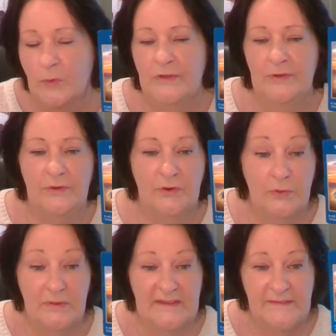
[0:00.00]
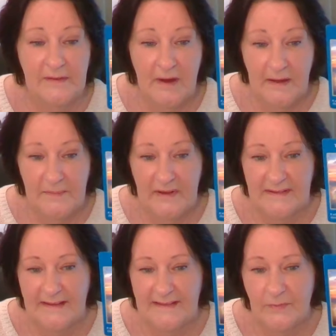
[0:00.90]
or unicorns if you like,
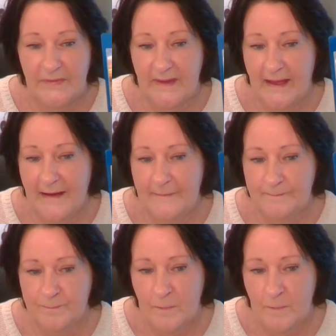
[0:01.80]
because that's what they are.